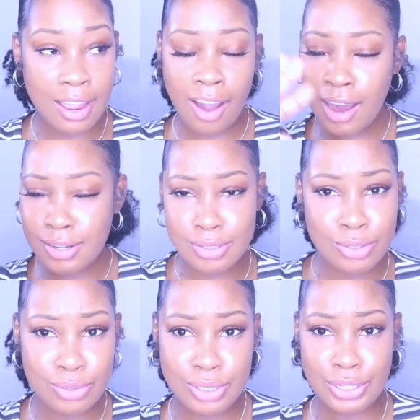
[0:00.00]
All the
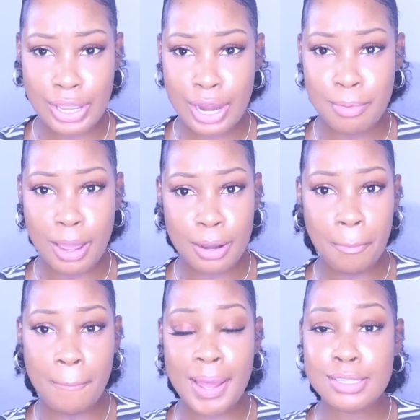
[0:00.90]
schools should care about it,
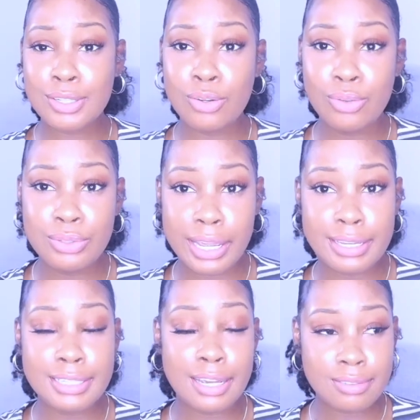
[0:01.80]
but my school,
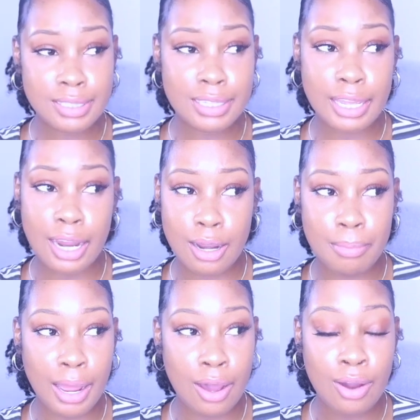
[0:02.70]
they definitely care
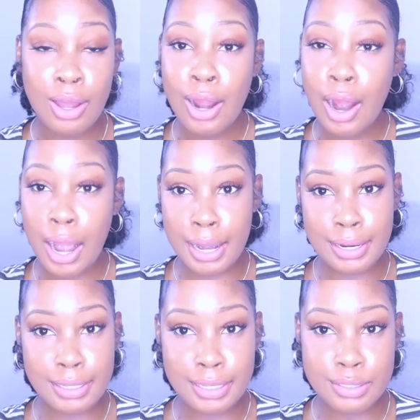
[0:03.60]
about our
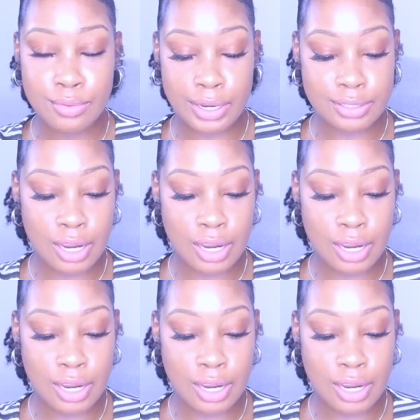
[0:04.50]
Nclex rates.